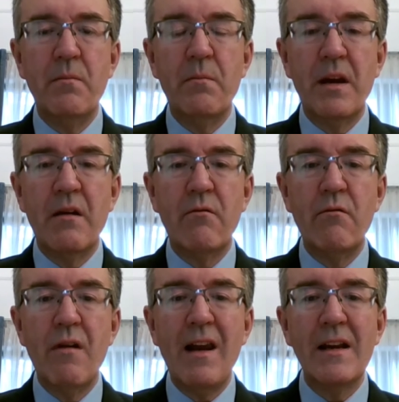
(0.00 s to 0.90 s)
been a
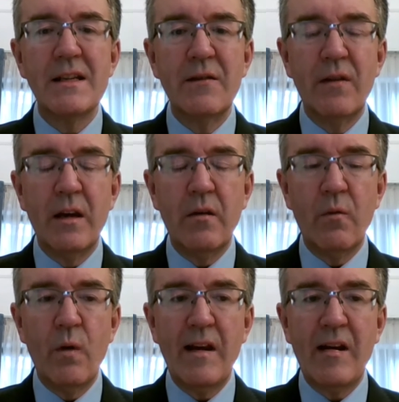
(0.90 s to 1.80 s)
relatively
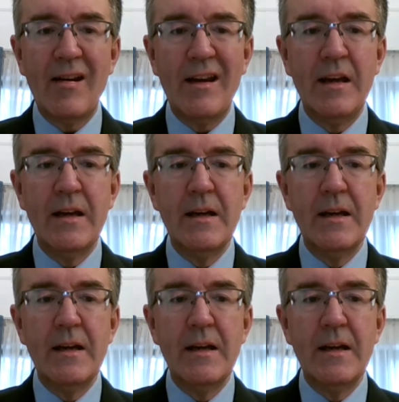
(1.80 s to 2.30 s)
weakly